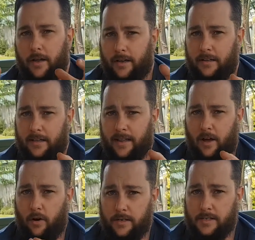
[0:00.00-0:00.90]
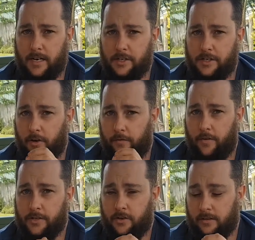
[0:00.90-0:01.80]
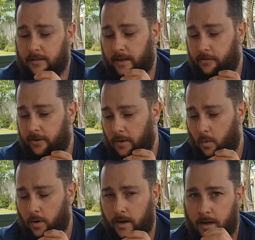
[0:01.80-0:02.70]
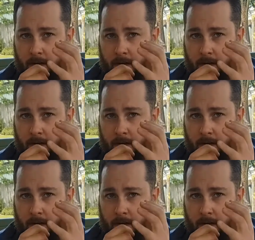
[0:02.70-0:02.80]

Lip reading: You can collect that condensation. You've got fresh drinking water.